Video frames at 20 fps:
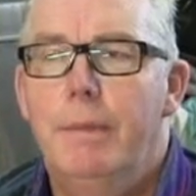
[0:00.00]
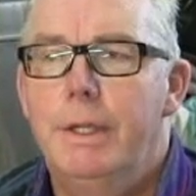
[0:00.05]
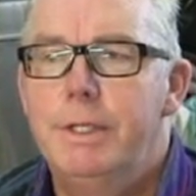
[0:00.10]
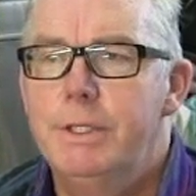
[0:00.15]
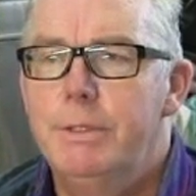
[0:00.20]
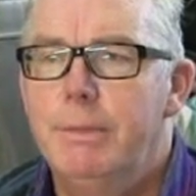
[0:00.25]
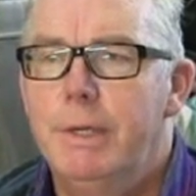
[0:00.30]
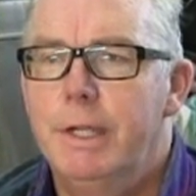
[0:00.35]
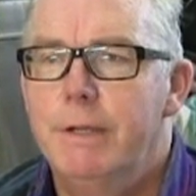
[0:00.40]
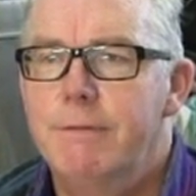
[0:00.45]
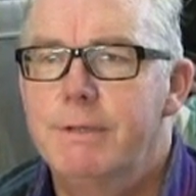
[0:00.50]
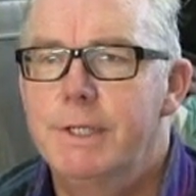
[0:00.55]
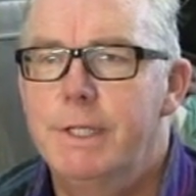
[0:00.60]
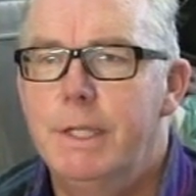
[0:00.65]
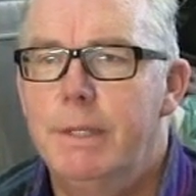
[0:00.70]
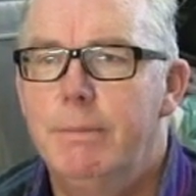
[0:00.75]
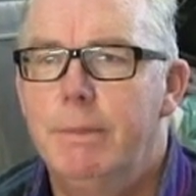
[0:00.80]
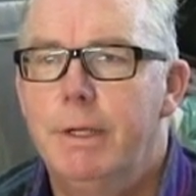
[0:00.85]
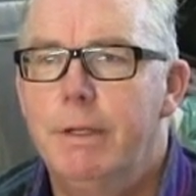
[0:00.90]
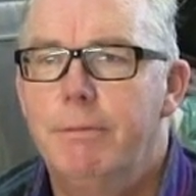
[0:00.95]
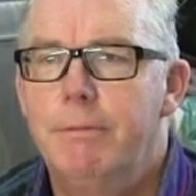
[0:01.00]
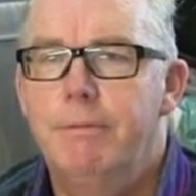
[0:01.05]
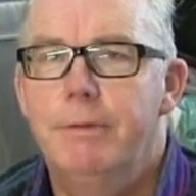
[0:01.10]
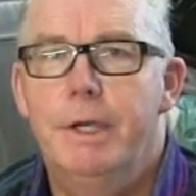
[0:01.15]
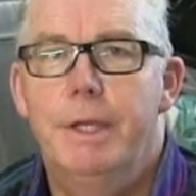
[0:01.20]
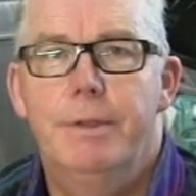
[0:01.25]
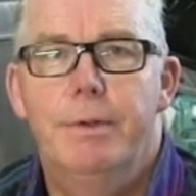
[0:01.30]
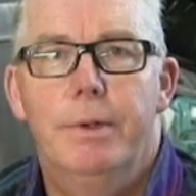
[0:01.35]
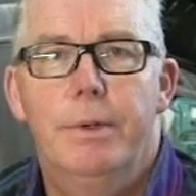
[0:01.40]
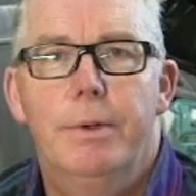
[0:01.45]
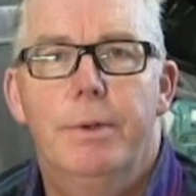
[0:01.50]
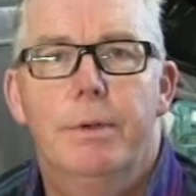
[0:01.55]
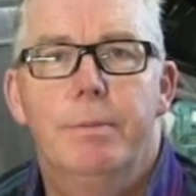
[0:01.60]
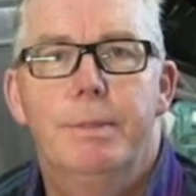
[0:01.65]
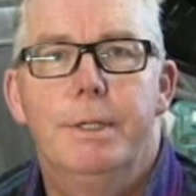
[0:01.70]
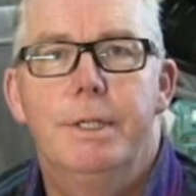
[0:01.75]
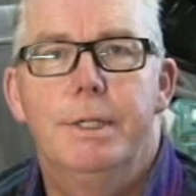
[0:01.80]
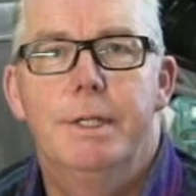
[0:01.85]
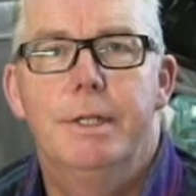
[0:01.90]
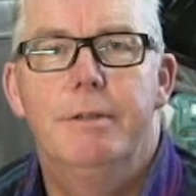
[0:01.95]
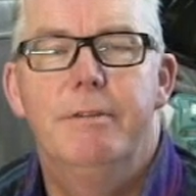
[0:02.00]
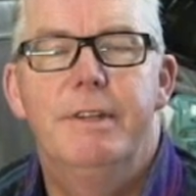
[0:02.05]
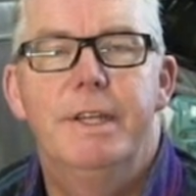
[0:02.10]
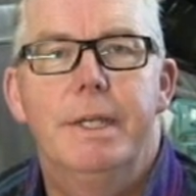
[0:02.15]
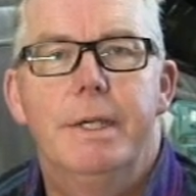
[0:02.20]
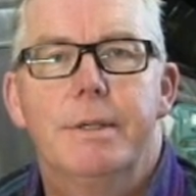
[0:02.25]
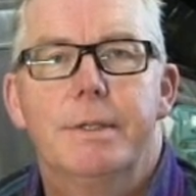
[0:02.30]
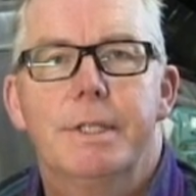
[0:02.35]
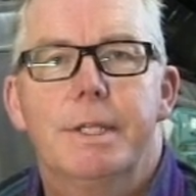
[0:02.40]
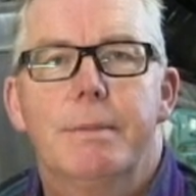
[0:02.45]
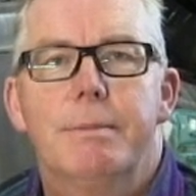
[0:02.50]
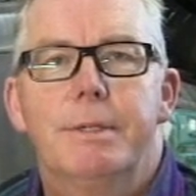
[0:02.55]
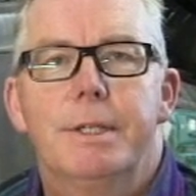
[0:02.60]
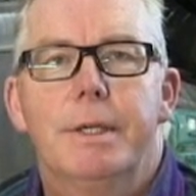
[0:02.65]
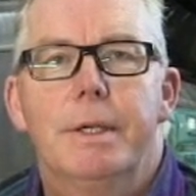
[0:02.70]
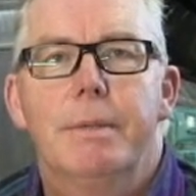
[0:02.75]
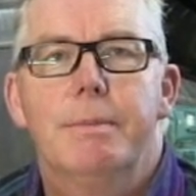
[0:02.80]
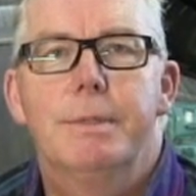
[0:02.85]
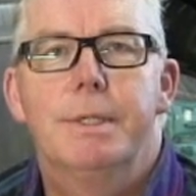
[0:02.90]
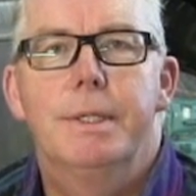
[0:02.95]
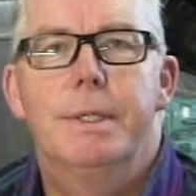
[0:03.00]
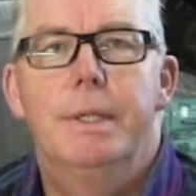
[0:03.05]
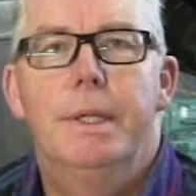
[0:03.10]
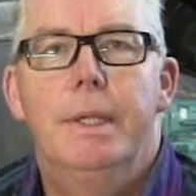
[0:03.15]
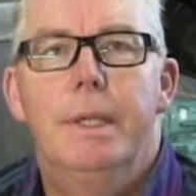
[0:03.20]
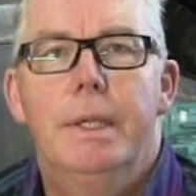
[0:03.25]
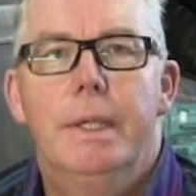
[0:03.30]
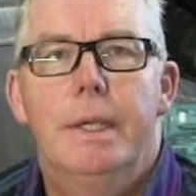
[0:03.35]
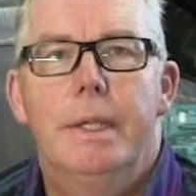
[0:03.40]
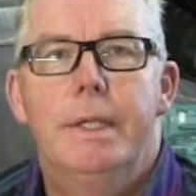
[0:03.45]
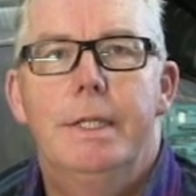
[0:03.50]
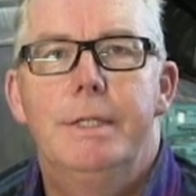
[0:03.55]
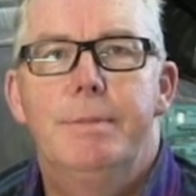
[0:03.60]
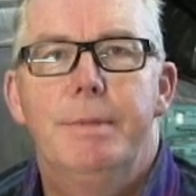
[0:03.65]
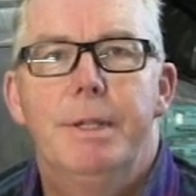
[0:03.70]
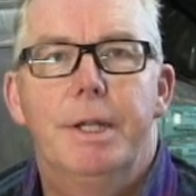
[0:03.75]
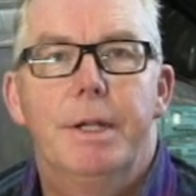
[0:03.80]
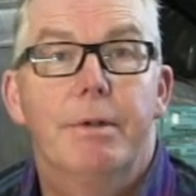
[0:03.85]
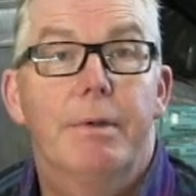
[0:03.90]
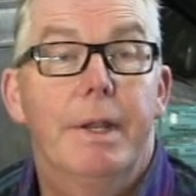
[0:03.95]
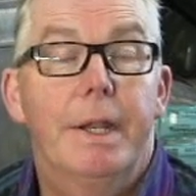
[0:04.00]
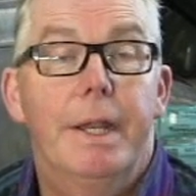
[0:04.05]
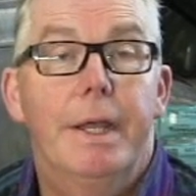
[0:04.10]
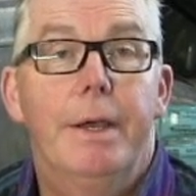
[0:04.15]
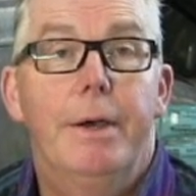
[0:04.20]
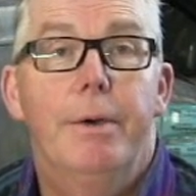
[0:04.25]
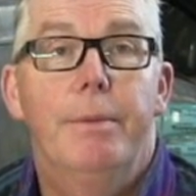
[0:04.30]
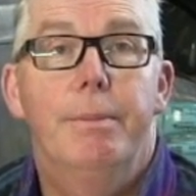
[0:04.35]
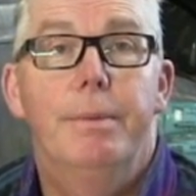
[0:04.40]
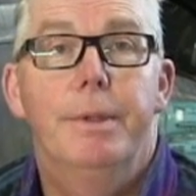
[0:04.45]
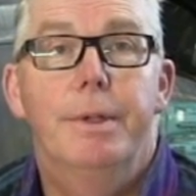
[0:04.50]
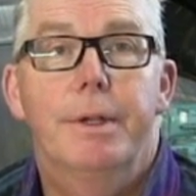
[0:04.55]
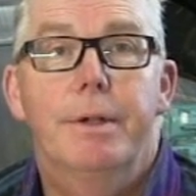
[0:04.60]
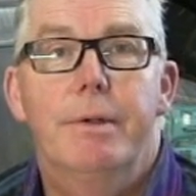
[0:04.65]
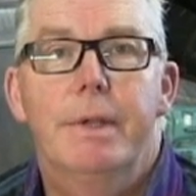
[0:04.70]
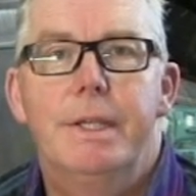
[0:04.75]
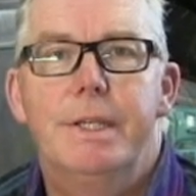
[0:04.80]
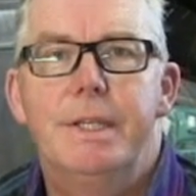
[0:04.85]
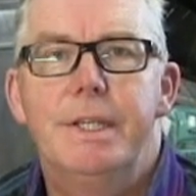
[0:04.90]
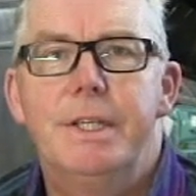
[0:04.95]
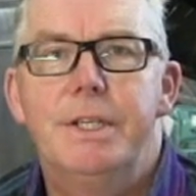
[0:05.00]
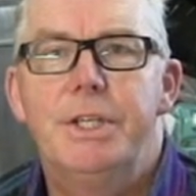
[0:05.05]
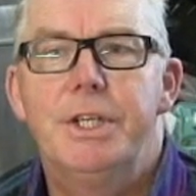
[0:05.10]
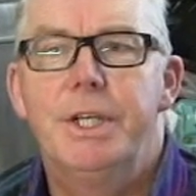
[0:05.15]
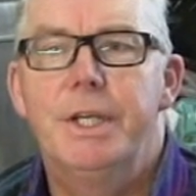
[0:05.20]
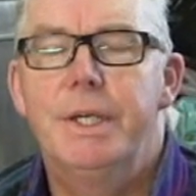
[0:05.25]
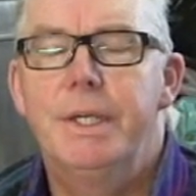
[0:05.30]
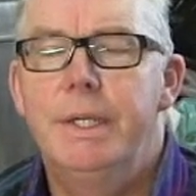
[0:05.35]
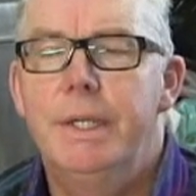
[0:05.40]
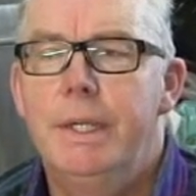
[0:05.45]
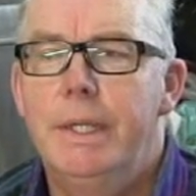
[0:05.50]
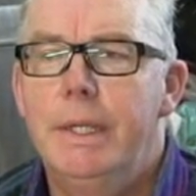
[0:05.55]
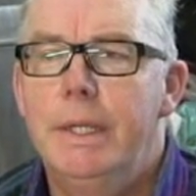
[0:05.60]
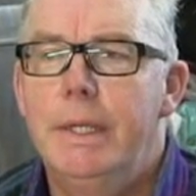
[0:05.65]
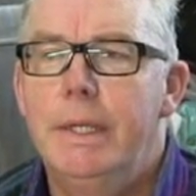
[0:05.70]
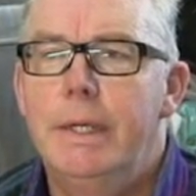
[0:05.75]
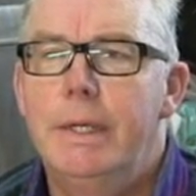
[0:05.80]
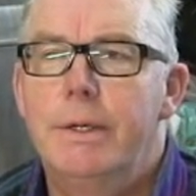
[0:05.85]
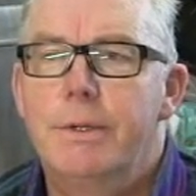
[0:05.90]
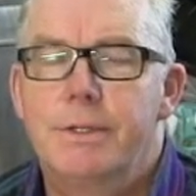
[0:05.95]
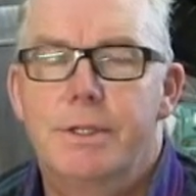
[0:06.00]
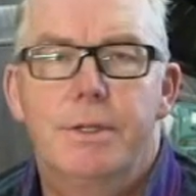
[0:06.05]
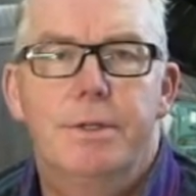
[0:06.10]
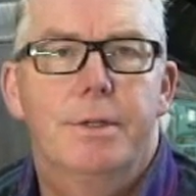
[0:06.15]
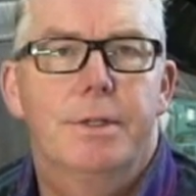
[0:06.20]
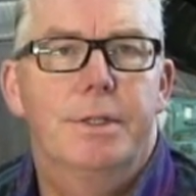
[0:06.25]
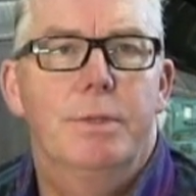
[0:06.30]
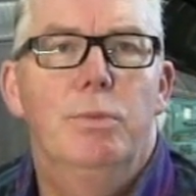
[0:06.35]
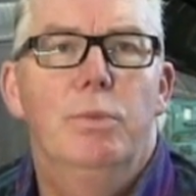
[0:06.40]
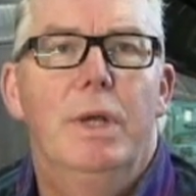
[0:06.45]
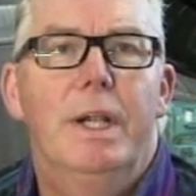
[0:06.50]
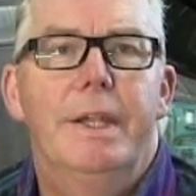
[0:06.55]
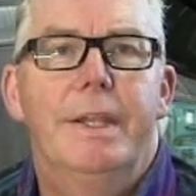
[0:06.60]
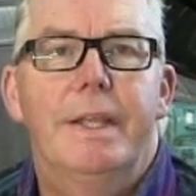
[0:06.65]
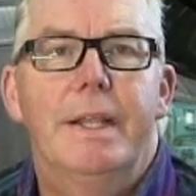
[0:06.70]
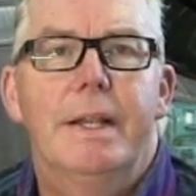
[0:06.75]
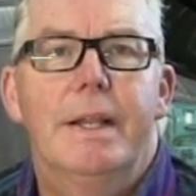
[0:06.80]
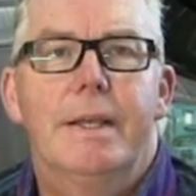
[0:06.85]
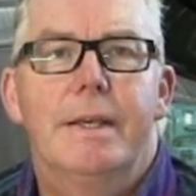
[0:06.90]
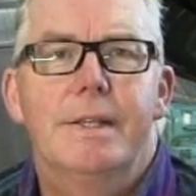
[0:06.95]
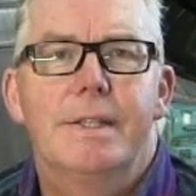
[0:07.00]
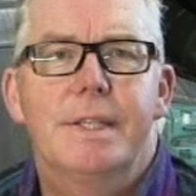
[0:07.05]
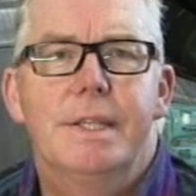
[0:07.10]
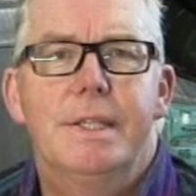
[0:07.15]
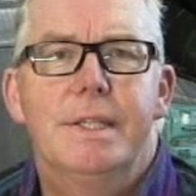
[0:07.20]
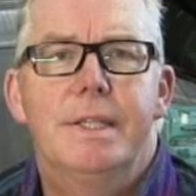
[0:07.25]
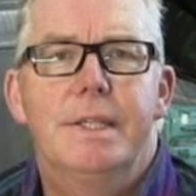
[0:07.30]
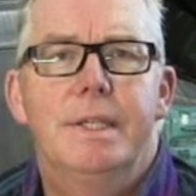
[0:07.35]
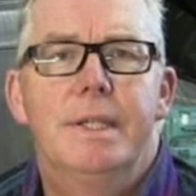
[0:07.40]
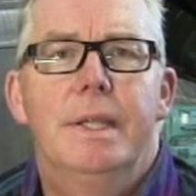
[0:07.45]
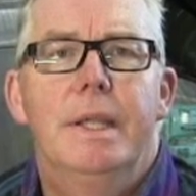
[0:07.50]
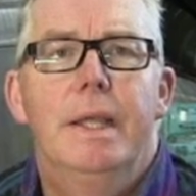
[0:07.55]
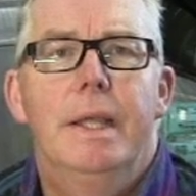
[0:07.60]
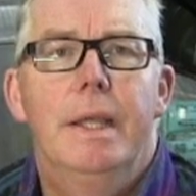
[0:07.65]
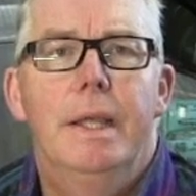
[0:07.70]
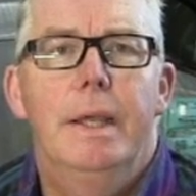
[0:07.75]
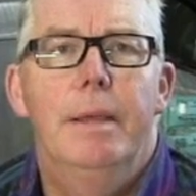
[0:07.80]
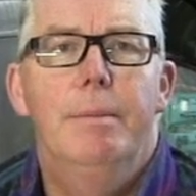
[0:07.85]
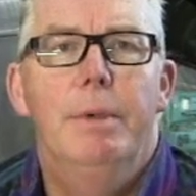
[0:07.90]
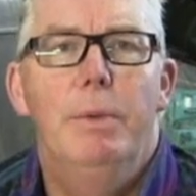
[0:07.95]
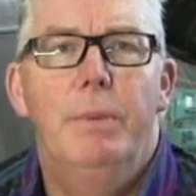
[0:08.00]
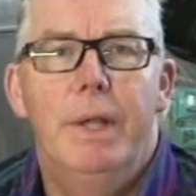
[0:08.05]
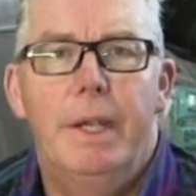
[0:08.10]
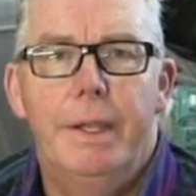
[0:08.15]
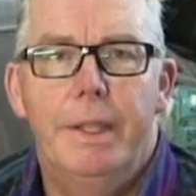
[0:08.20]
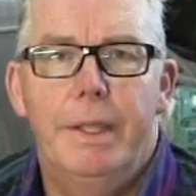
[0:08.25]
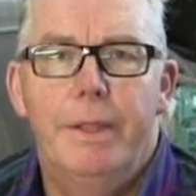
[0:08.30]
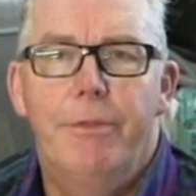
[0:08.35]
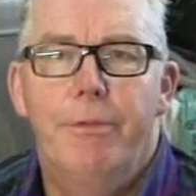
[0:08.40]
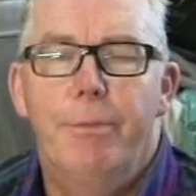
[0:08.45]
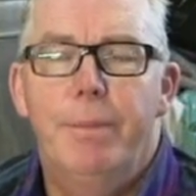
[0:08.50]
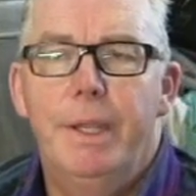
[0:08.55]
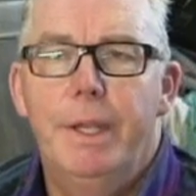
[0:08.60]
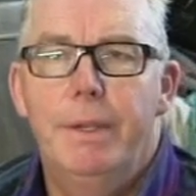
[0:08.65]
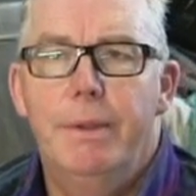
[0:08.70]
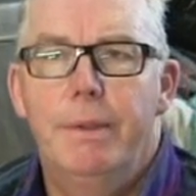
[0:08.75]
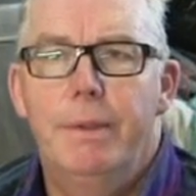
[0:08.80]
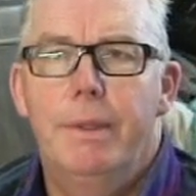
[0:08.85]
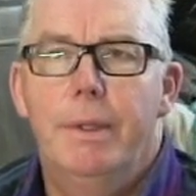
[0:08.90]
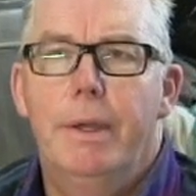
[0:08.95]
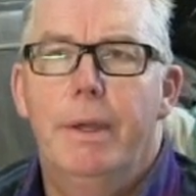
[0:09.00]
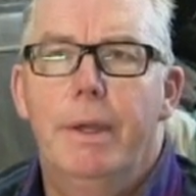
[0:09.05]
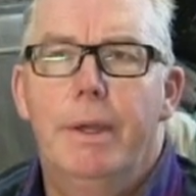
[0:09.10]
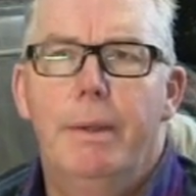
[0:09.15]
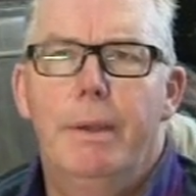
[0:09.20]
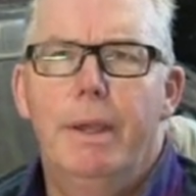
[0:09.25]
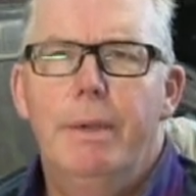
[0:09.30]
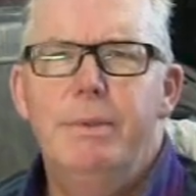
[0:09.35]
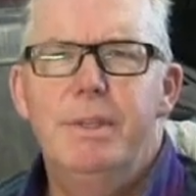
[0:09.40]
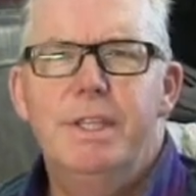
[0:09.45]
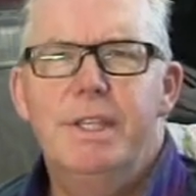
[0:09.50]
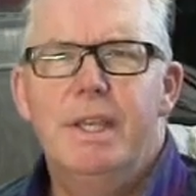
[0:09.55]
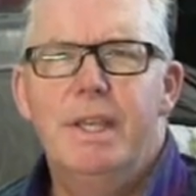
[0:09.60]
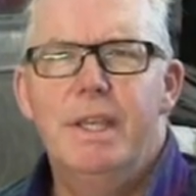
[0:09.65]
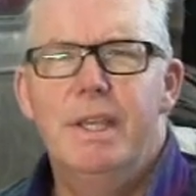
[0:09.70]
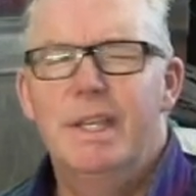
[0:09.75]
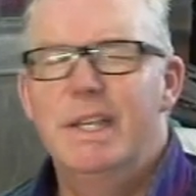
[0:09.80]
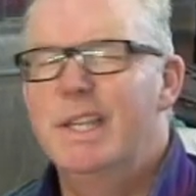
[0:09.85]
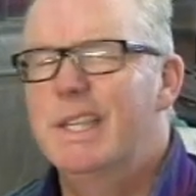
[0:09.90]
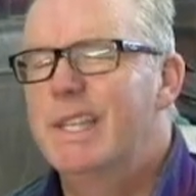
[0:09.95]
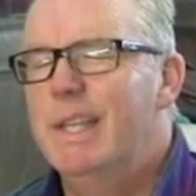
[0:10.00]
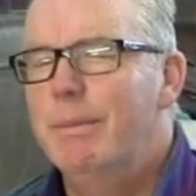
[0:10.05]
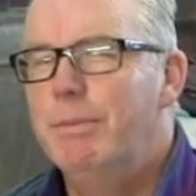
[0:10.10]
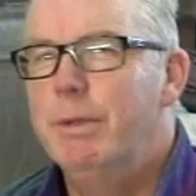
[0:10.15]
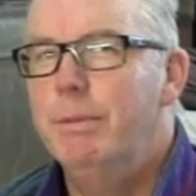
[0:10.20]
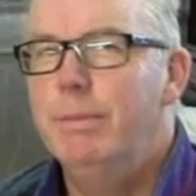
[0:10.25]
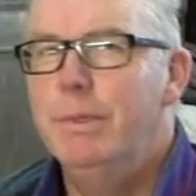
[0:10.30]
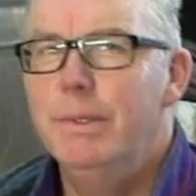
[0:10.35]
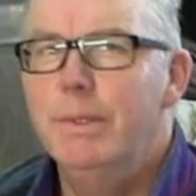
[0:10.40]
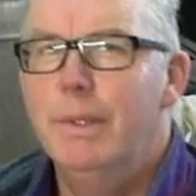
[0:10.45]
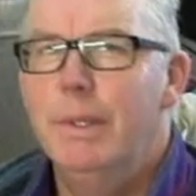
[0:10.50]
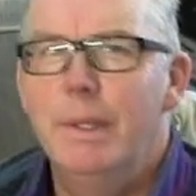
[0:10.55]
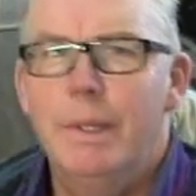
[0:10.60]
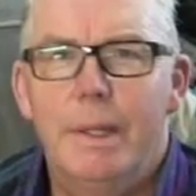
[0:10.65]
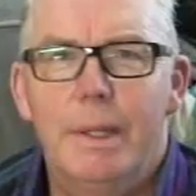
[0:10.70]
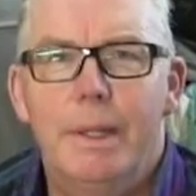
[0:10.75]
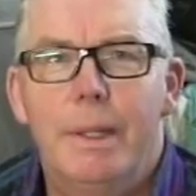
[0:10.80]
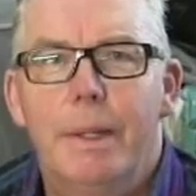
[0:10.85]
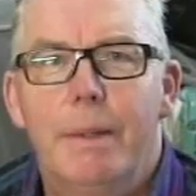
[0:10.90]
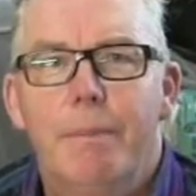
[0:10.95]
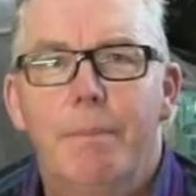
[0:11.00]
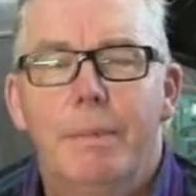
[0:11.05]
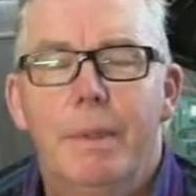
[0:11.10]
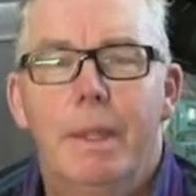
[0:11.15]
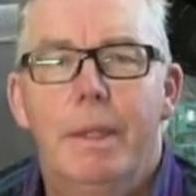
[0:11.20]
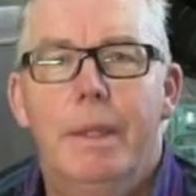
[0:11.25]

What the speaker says: As you might have seen, my father-in-law appears in the videos sometimes. He's been a great help and a great teacher. I also took some welding classes. My welding has been, I would say, acceptable. I